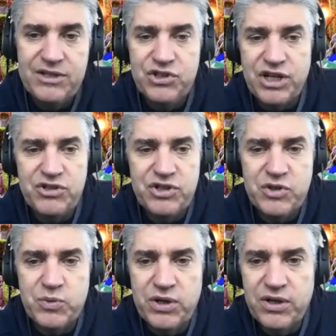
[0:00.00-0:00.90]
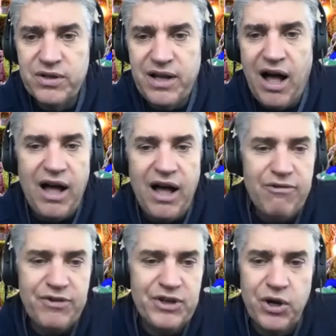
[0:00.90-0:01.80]
Judges will
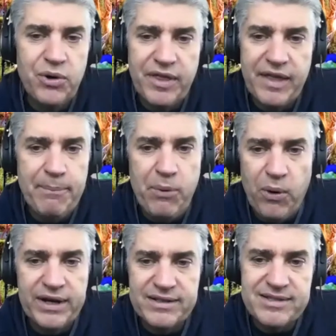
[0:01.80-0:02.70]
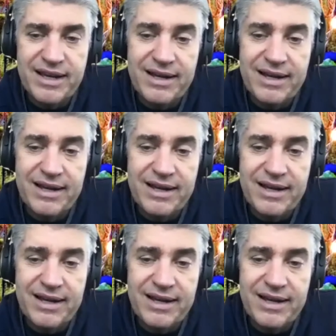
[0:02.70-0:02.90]
often go to that point and say,